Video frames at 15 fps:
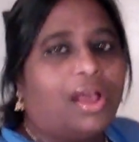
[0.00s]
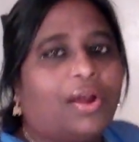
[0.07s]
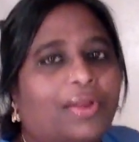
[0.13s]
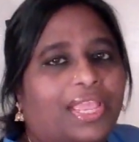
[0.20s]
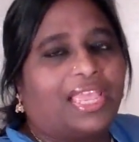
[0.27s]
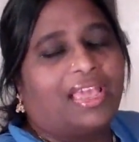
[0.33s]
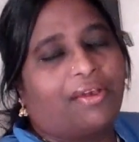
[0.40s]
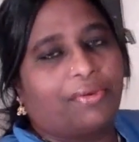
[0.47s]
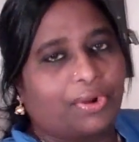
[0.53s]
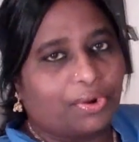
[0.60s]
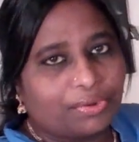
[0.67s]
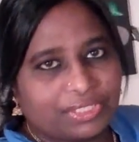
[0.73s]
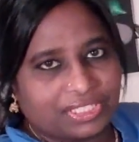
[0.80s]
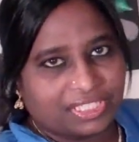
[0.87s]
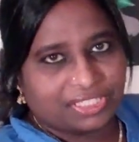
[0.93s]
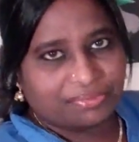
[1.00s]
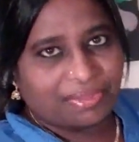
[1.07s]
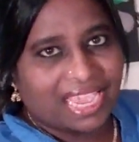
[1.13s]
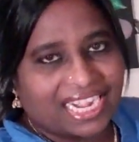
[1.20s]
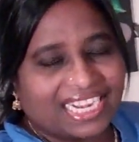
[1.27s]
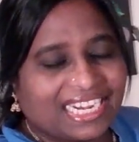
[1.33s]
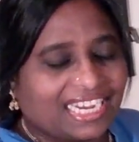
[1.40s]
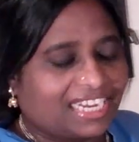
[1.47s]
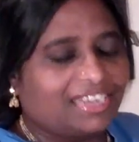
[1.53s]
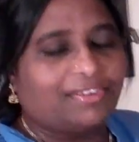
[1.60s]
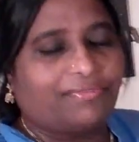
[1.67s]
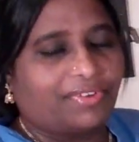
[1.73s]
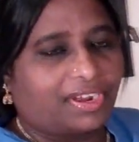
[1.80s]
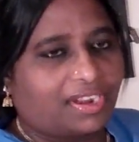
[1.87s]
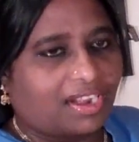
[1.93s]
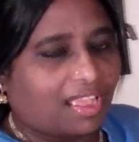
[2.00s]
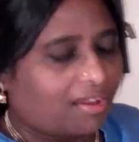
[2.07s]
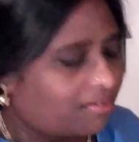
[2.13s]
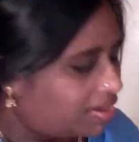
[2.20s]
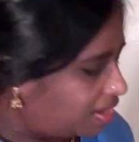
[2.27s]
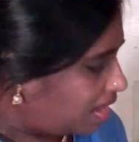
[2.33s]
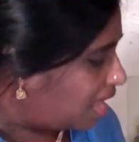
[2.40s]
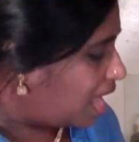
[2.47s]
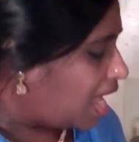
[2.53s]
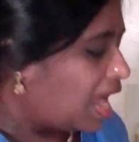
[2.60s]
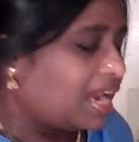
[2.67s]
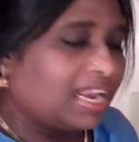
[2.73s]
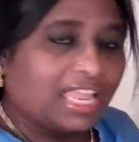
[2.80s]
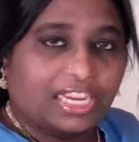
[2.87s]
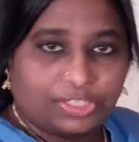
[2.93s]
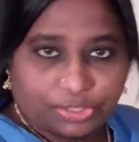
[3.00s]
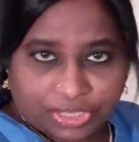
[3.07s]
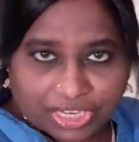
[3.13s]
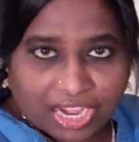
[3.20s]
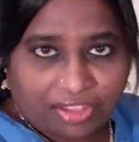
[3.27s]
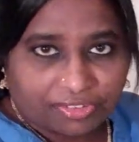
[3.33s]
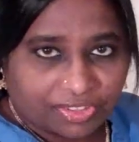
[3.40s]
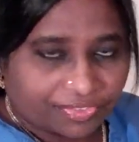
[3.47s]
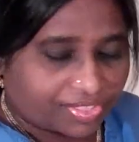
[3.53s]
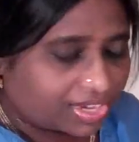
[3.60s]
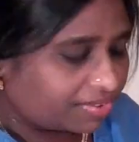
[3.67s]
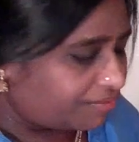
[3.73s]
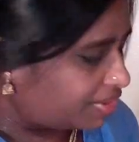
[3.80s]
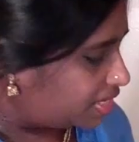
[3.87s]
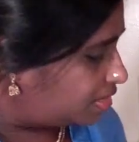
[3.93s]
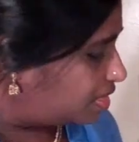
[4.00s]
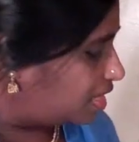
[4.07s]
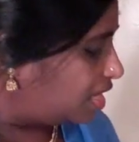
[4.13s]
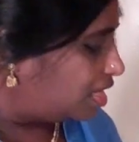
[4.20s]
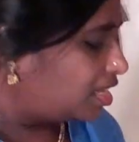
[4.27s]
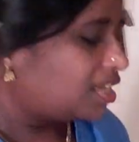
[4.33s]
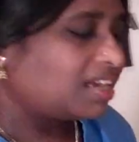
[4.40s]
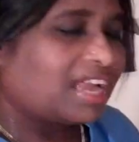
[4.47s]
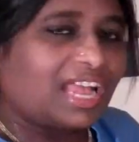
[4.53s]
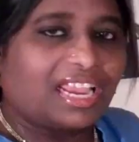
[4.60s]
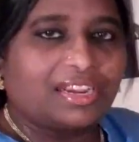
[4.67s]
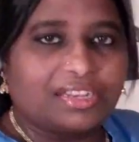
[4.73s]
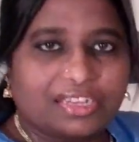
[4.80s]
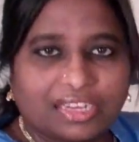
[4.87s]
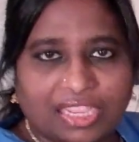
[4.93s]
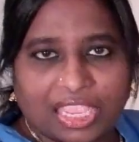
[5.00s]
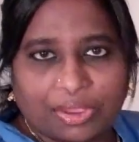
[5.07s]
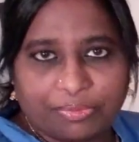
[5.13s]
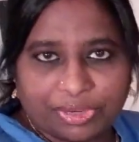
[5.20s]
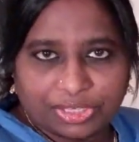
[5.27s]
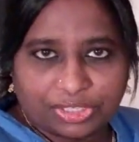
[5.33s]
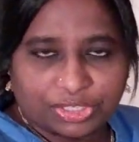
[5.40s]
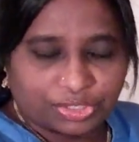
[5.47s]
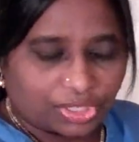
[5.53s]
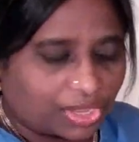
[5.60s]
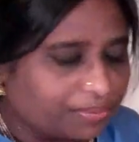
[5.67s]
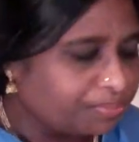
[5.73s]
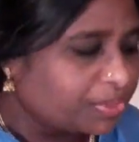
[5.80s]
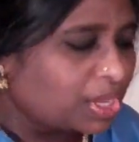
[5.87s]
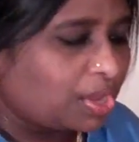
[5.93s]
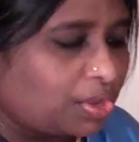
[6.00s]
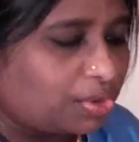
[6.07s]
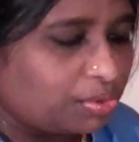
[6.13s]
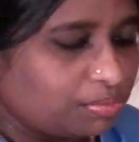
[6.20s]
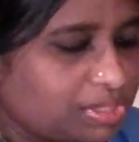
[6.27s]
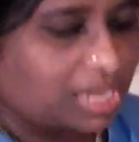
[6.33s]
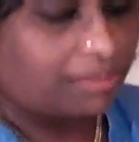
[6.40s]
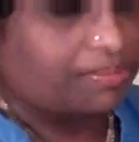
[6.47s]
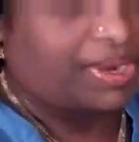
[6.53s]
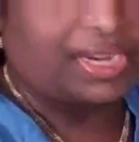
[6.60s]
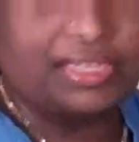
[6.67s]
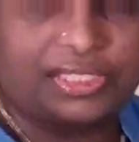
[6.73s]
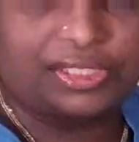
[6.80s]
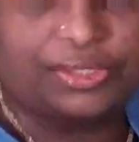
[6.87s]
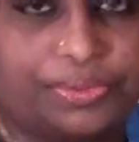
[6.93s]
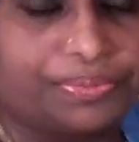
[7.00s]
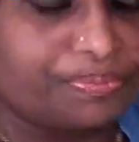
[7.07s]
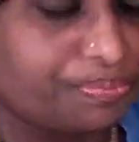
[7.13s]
Okay, our roast is marinated for an hour, and I took it out of the refrigerator and came into the room temperature.